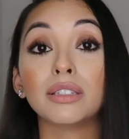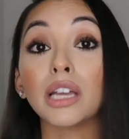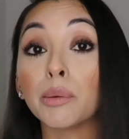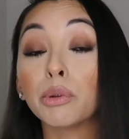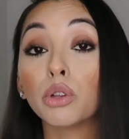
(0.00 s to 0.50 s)

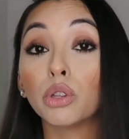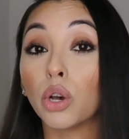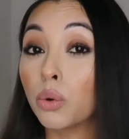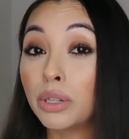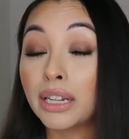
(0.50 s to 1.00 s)
double
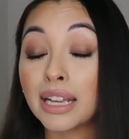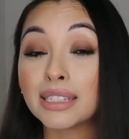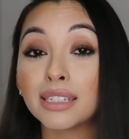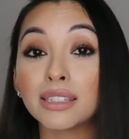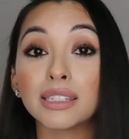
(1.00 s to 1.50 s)
loan in
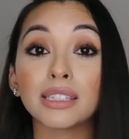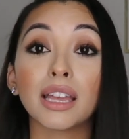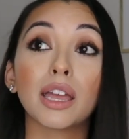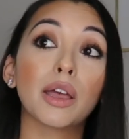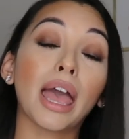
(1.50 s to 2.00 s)
essence,
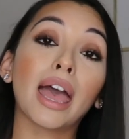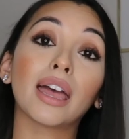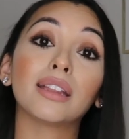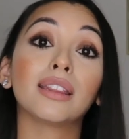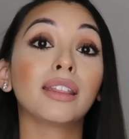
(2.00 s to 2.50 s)

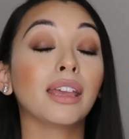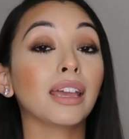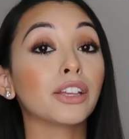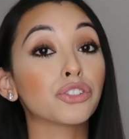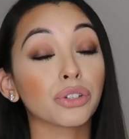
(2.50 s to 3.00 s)
and
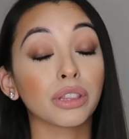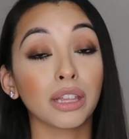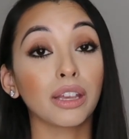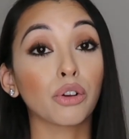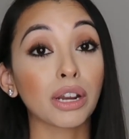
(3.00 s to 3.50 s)

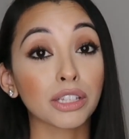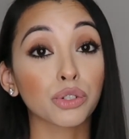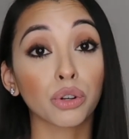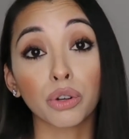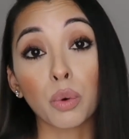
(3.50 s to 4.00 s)
the credit
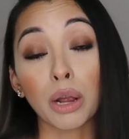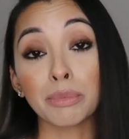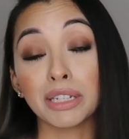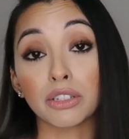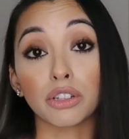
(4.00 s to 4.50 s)
score
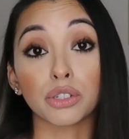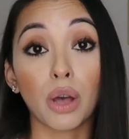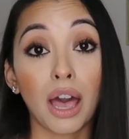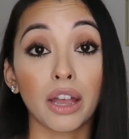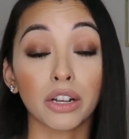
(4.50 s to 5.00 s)
requirement is also
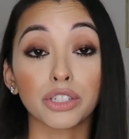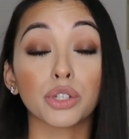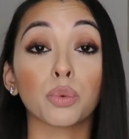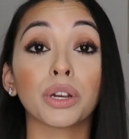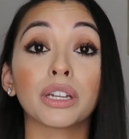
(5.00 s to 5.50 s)
higher.
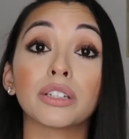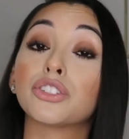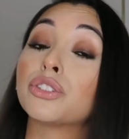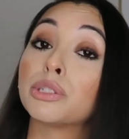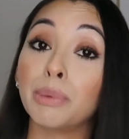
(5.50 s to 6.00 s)
So
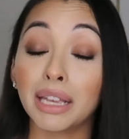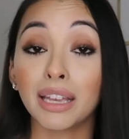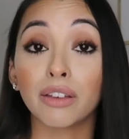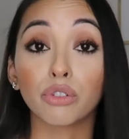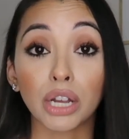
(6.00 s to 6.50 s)

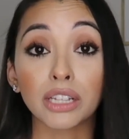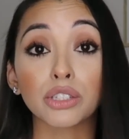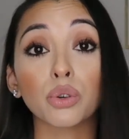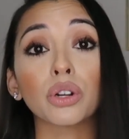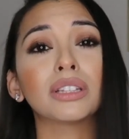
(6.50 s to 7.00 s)
speaking of credit
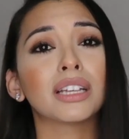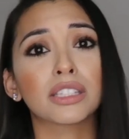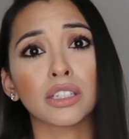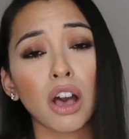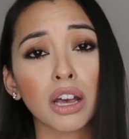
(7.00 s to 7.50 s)
score,
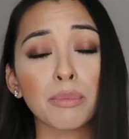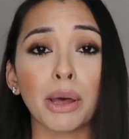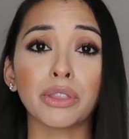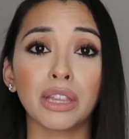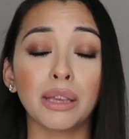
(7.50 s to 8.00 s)
let's talk
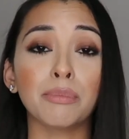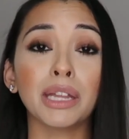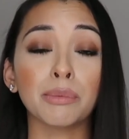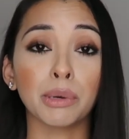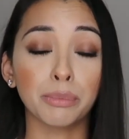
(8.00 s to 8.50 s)
about the
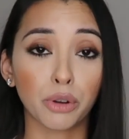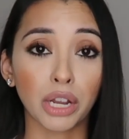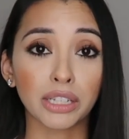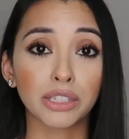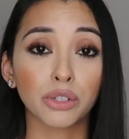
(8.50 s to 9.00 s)
minimum
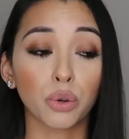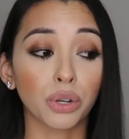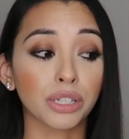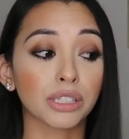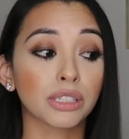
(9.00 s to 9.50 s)
credit
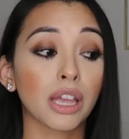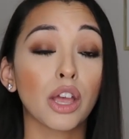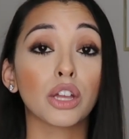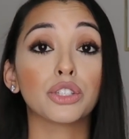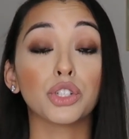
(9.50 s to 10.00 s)
scores
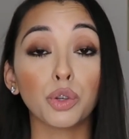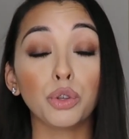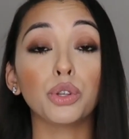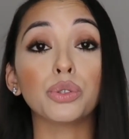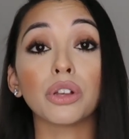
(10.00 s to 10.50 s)
to
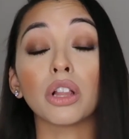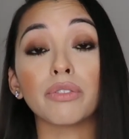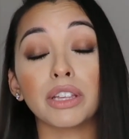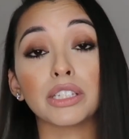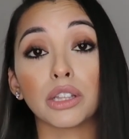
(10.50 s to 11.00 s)
use all
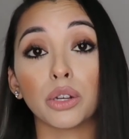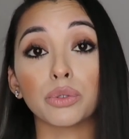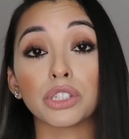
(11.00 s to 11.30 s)
of these loans,